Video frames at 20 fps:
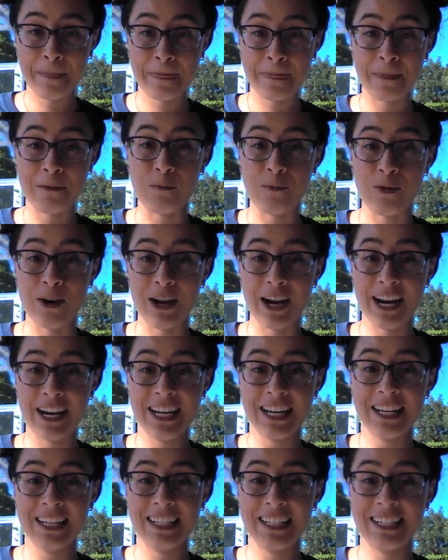Ready,
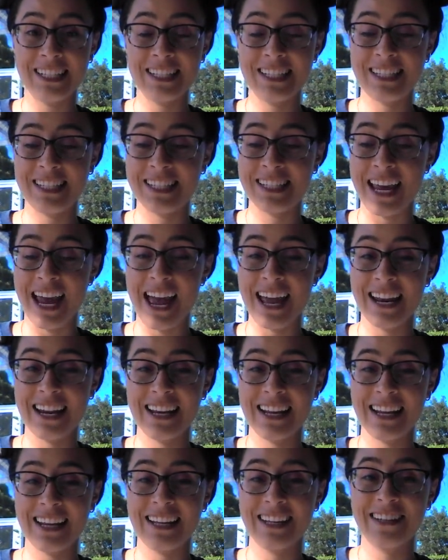set,
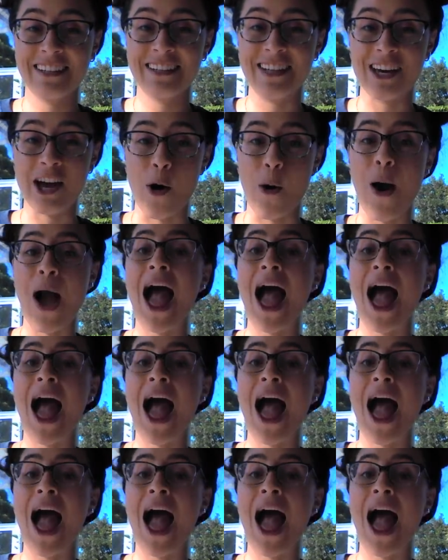go.